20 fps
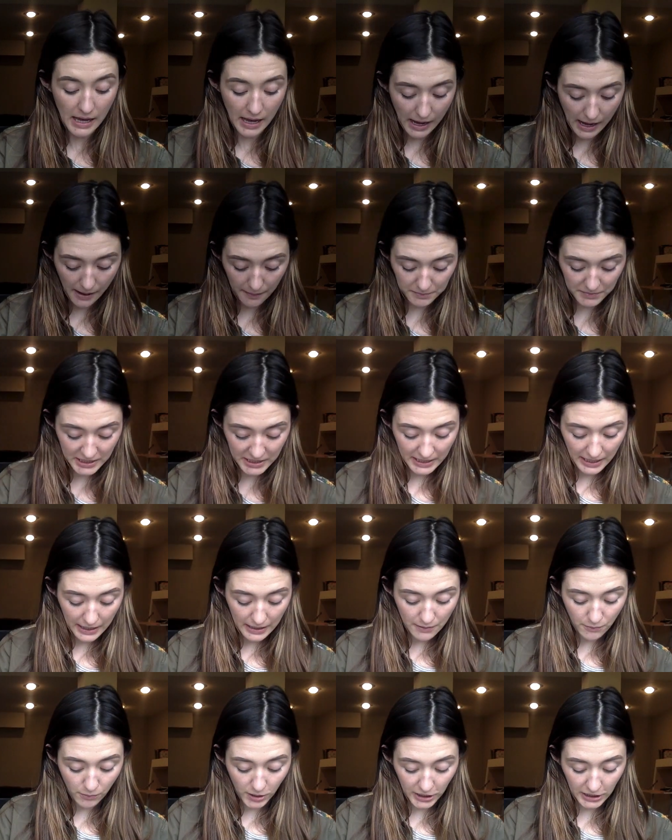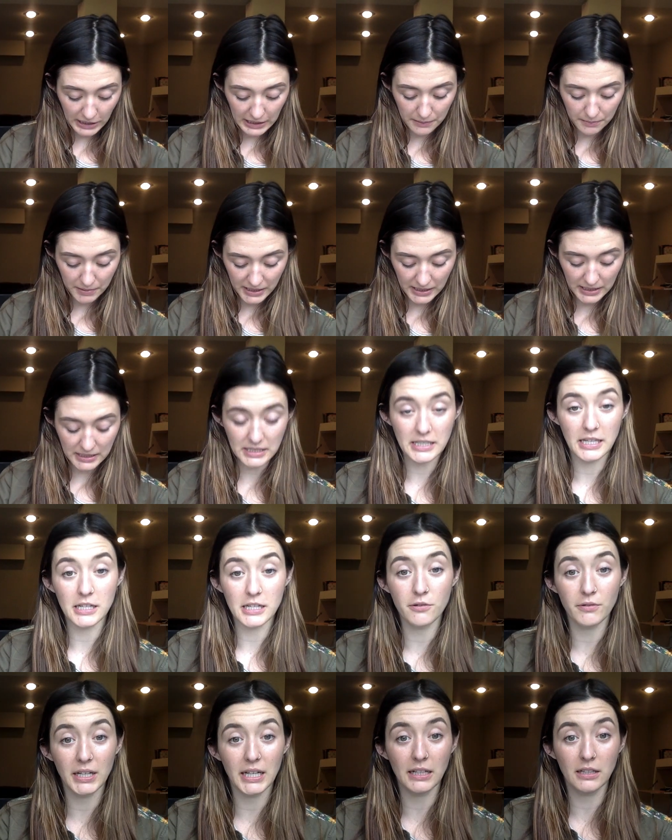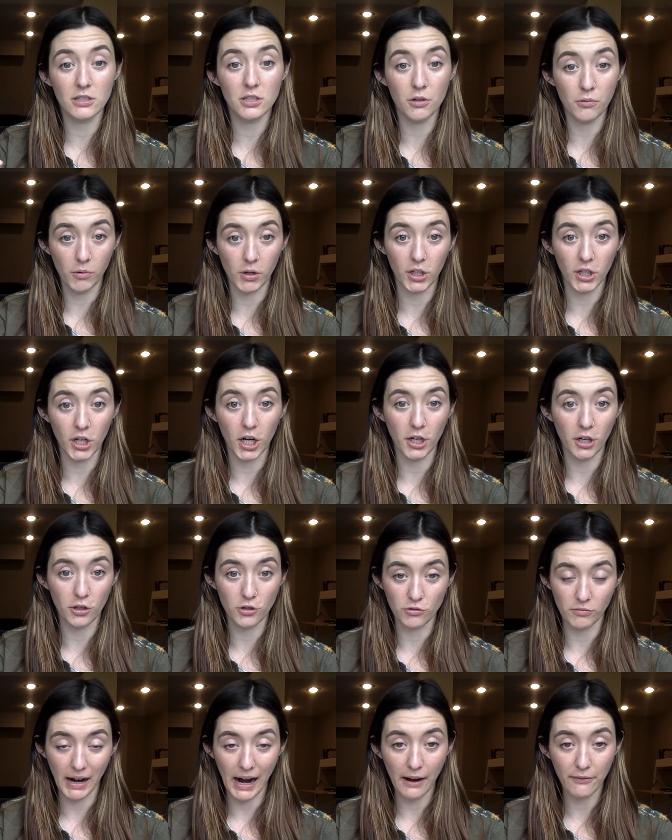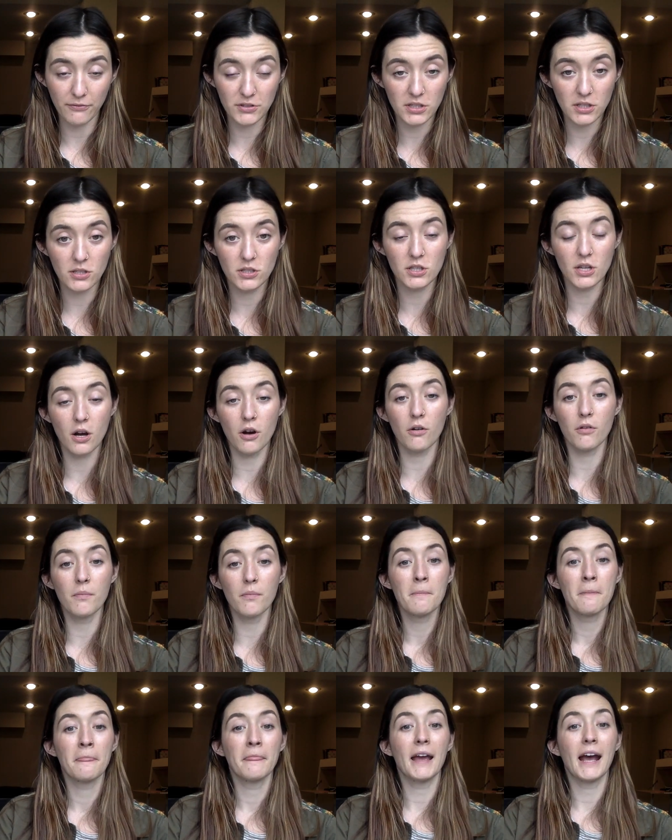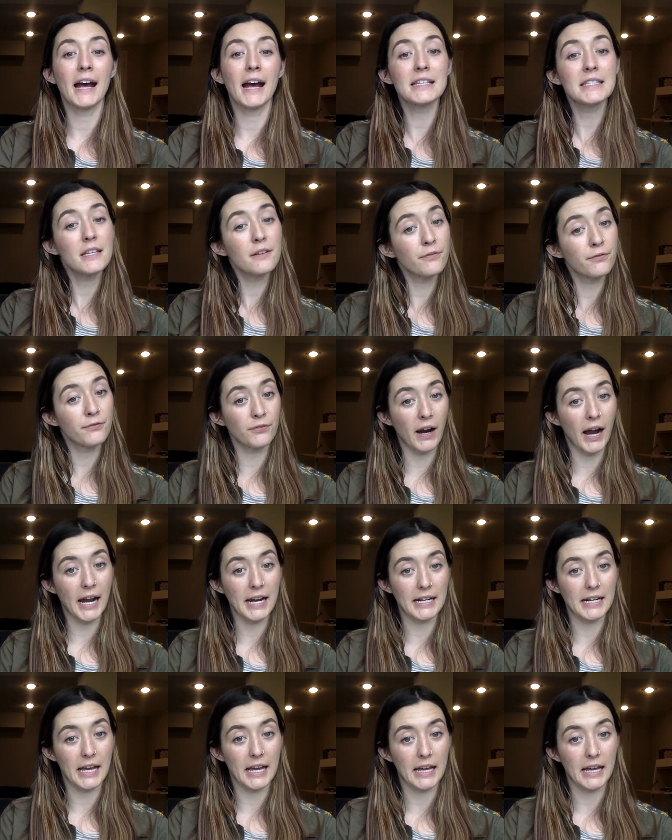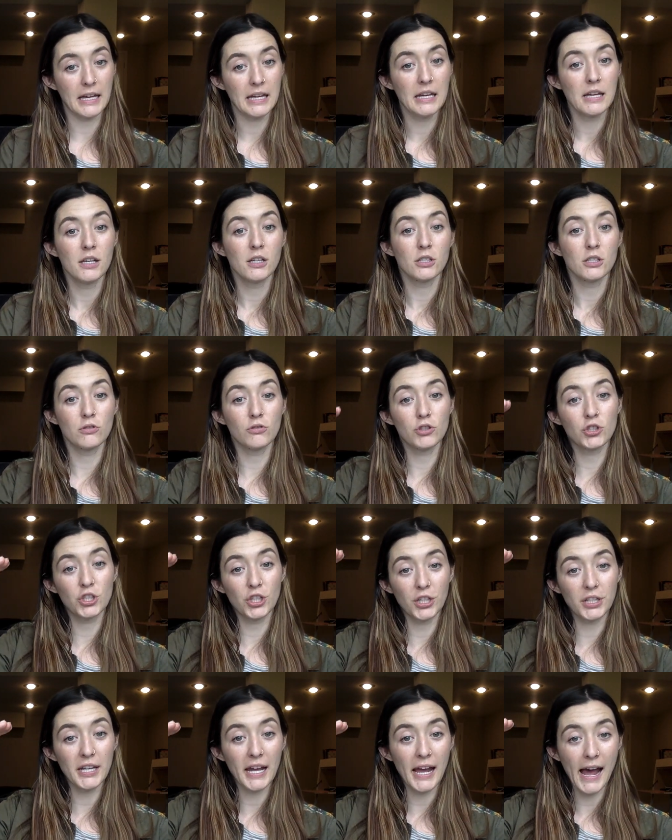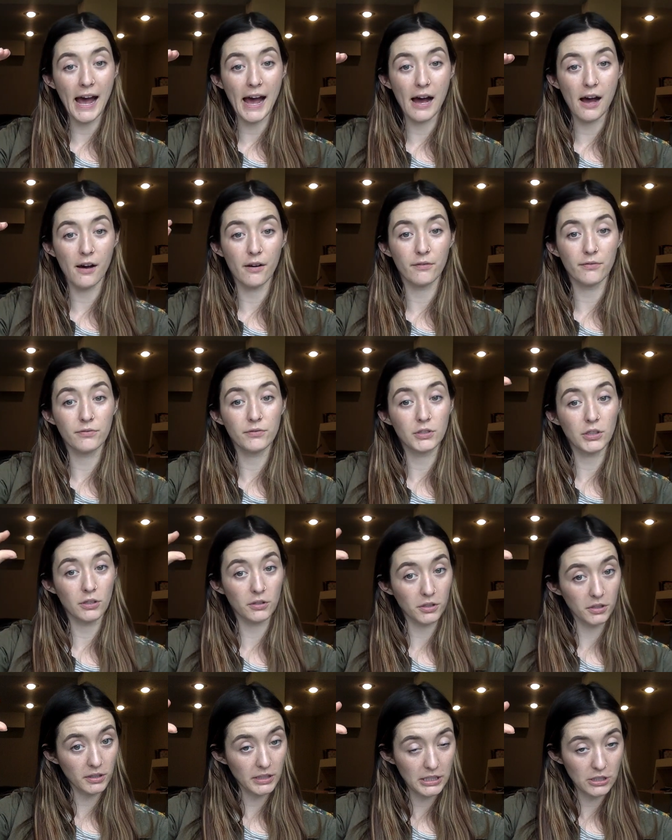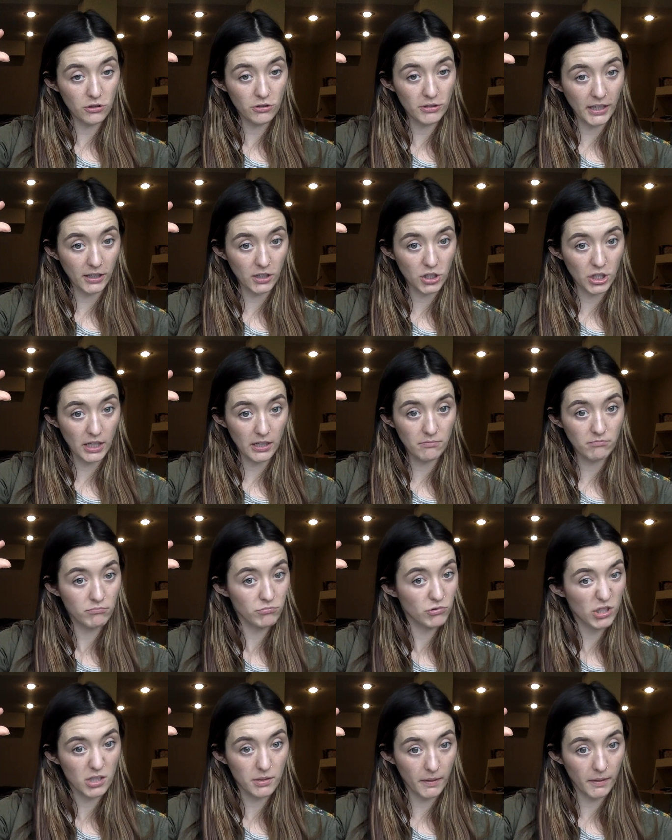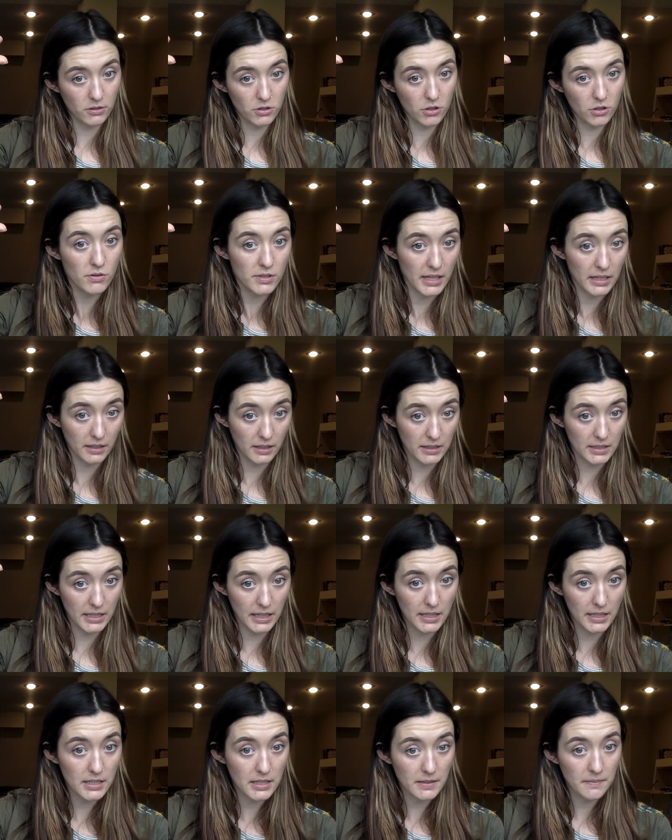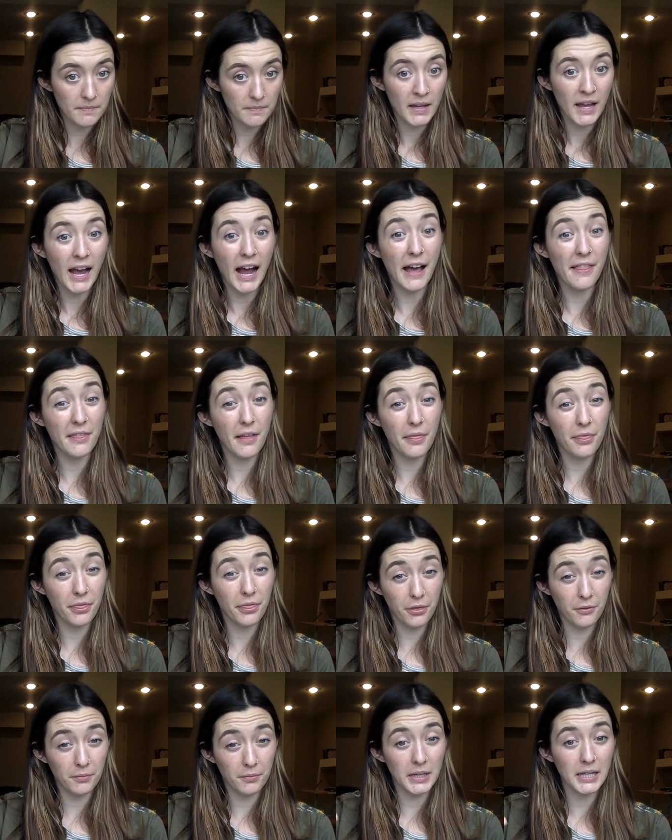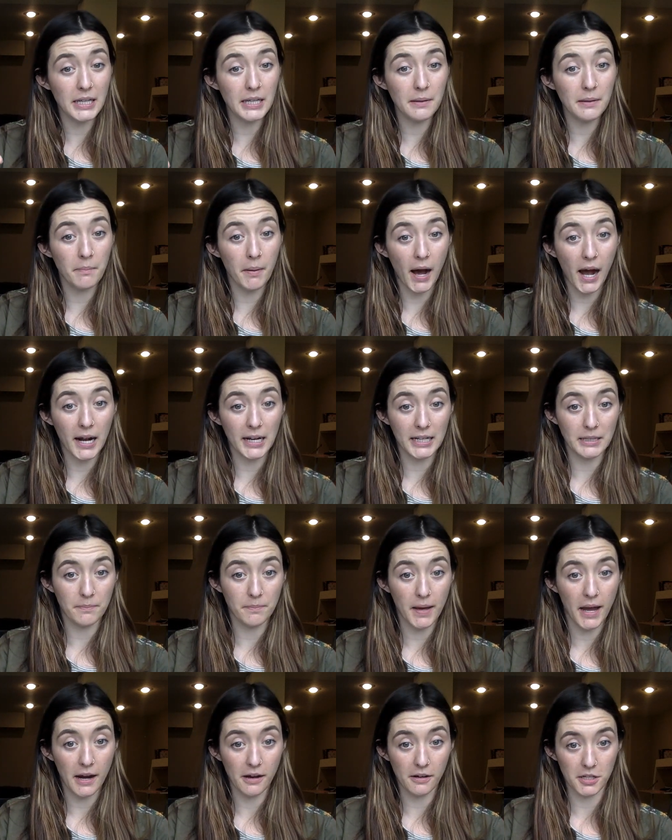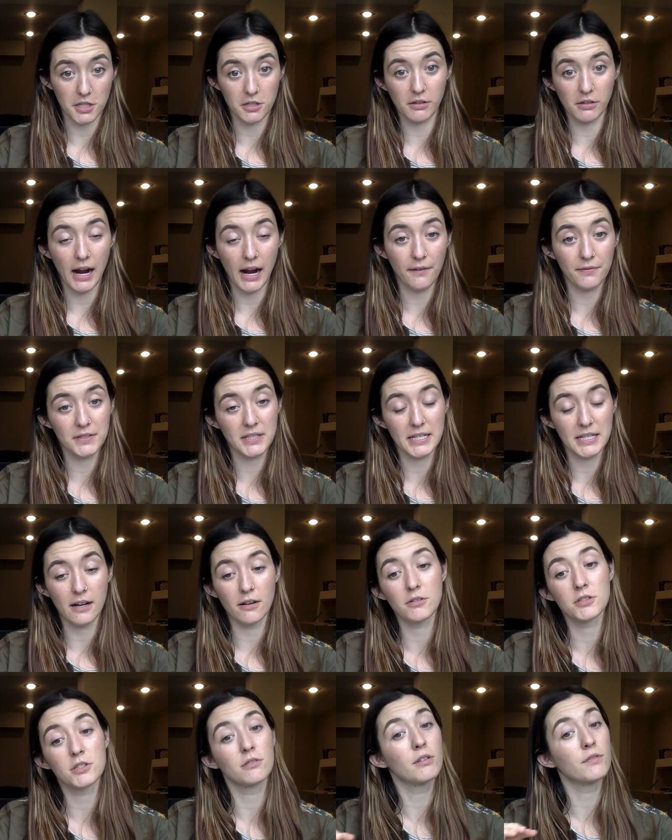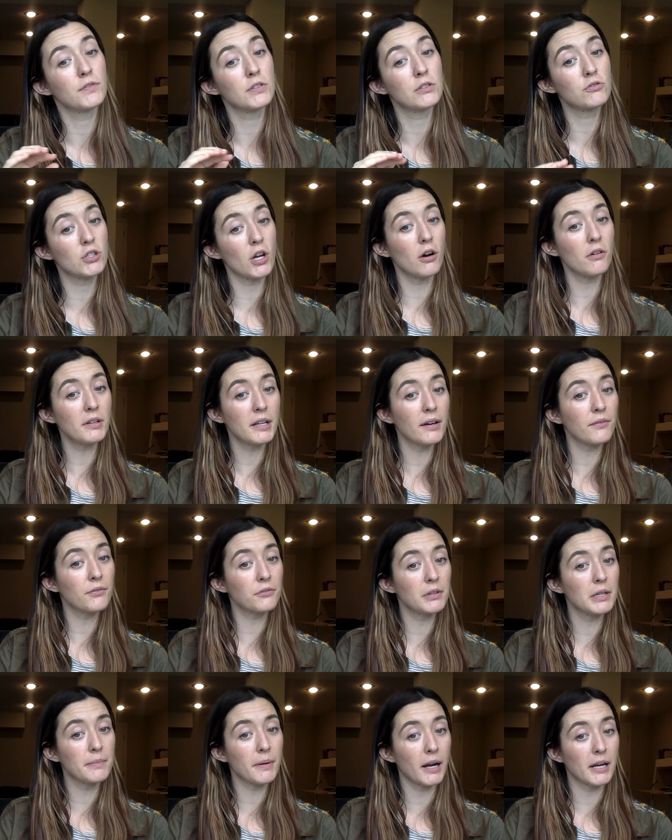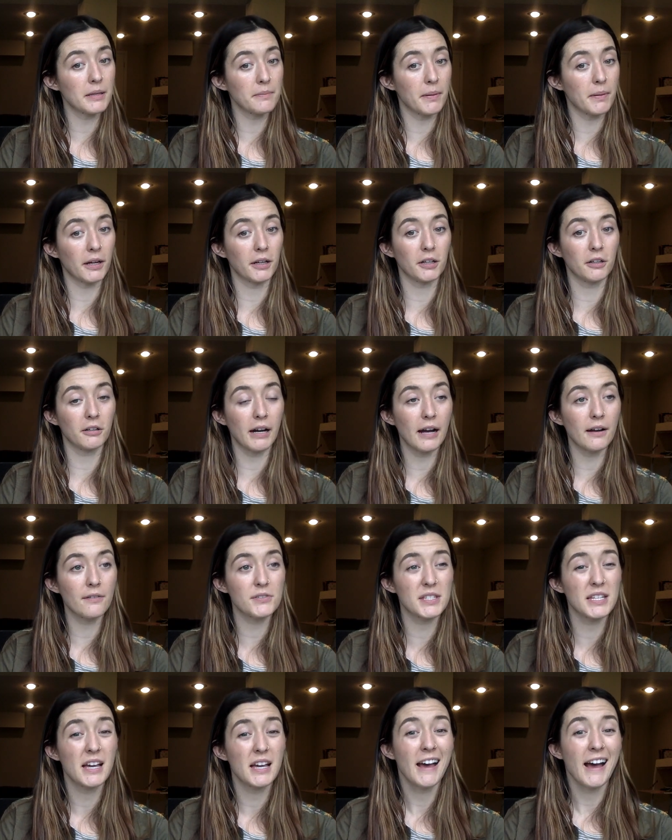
Today we're going to be continuing to work on our drafts. So as of Friday, you should have your little introduction, just about 2 sentences, and then 3 body paragraphs now. So if you don't have 3 body paragraphs,